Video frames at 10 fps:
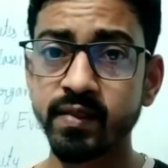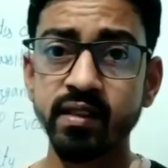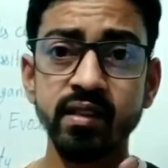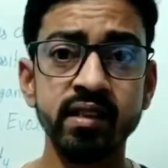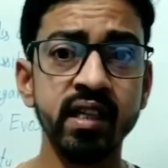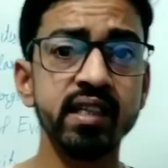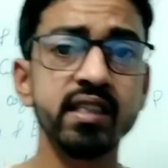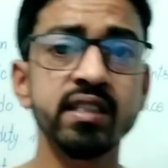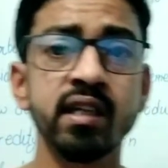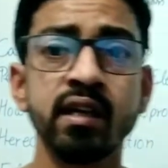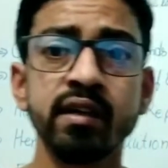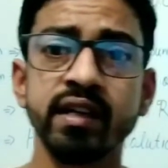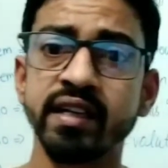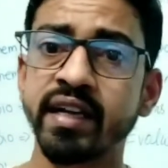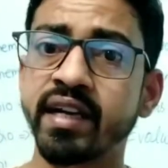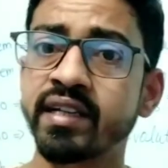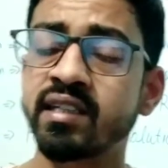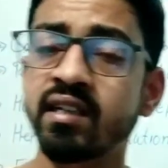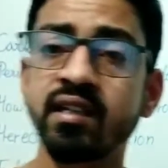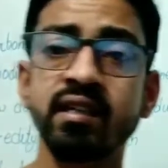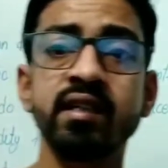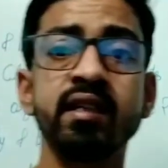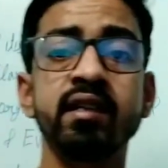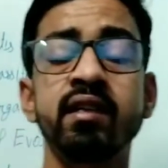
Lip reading: that is red color,